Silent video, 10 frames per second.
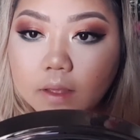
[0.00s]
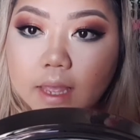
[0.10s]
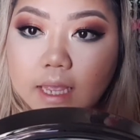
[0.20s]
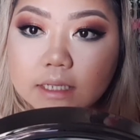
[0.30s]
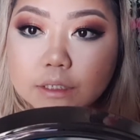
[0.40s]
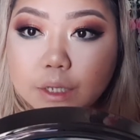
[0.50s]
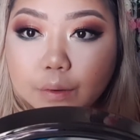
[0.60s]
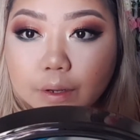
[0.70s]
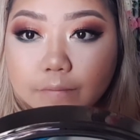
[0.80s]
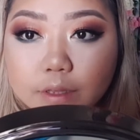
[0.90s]
Okay,
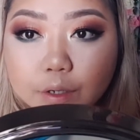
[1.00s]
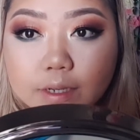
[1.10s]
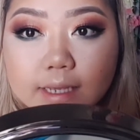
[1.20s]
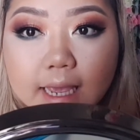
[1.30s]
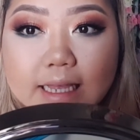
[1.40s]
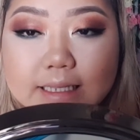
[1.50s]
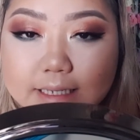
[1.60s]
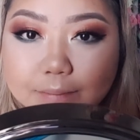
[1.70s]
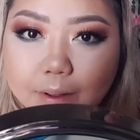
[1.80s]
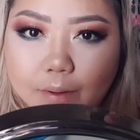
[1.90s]
so even though you can't
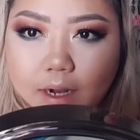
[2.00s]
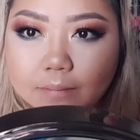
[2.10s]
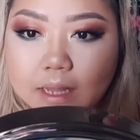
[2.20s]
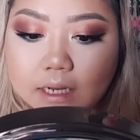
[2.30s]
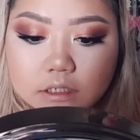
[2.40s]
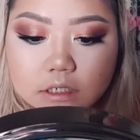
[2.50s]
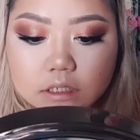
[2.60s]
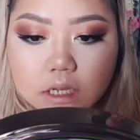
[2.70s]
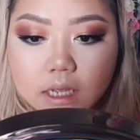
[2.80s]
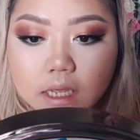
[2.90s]
see my bottom
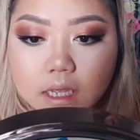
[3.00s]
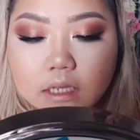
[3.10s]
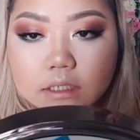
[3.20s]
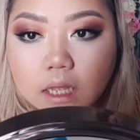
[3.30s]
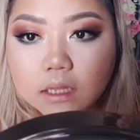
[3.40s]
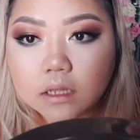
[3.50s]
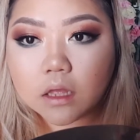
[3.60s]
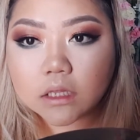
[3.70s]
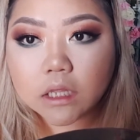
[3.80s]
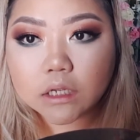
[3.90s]
lashes, it's not a
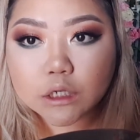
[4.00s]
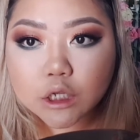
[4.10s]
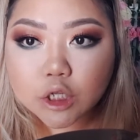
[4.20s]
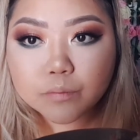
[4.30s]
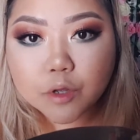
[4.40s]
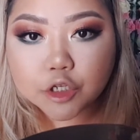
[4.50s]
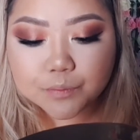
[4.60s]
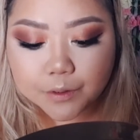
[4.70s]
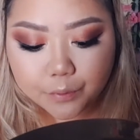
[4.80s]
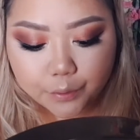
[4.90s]
long, like, most
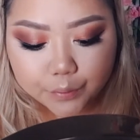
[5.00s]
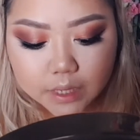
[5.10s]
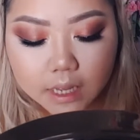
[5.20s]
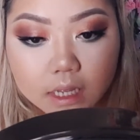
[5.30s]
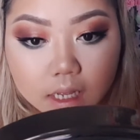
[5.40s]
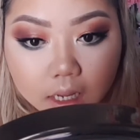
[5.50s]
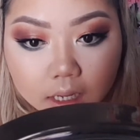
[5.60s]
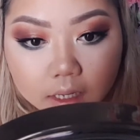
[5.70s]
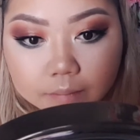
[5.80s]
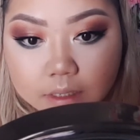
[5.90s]
people,
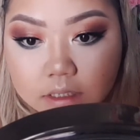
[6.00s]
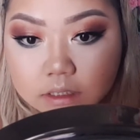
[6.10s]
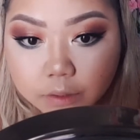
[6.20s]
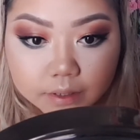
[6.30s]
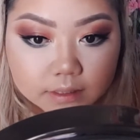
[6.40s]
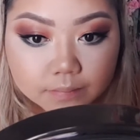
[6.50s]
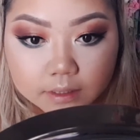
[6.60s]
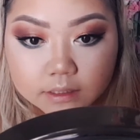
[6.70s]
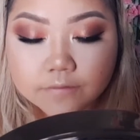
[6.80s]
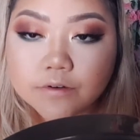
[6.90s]
um, it still makes a big
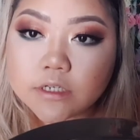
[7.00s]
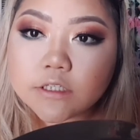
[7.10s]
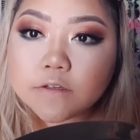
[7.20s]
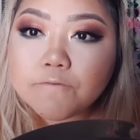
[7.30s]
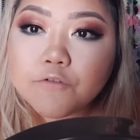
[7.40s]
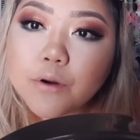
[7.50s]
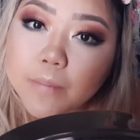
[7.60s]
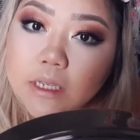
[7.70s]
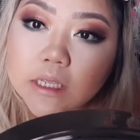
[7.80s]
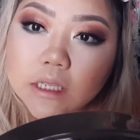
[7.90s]
difference for
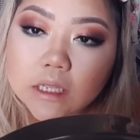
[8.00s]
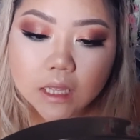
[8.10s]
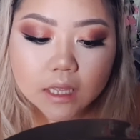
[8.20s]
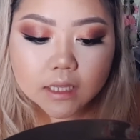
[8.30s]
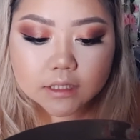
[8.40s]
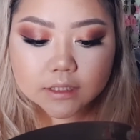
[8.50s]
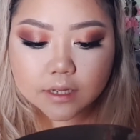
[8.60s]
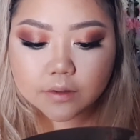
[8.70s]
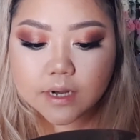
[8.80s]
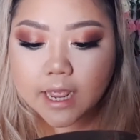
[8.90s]
me.
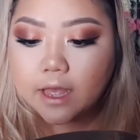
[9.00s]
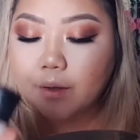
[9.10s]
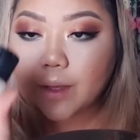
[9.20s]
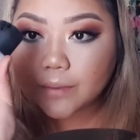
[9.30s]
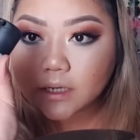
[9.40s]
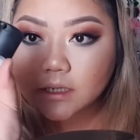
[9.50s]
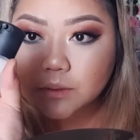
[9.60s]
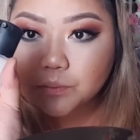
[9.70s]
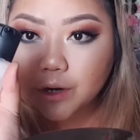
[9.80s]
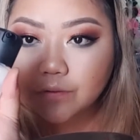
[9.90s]
So now I'm going to
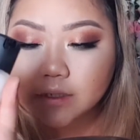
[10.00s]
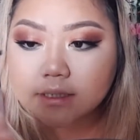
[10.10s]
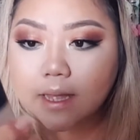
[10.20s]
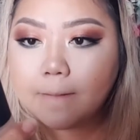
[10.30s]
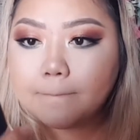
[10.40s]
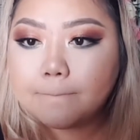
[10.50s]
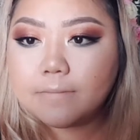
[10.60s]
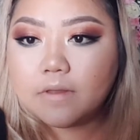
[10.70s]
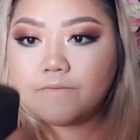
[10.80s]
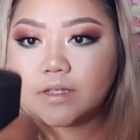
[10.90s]
spray with some
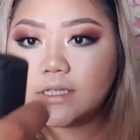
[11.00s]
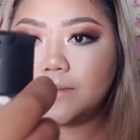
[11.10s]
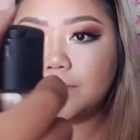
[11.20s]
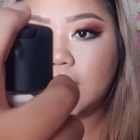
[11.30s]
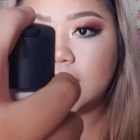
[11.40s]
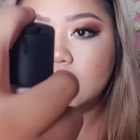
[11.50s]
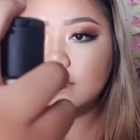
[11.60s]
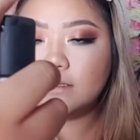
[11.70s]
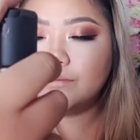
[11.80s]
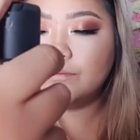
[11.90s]
Fix Plus.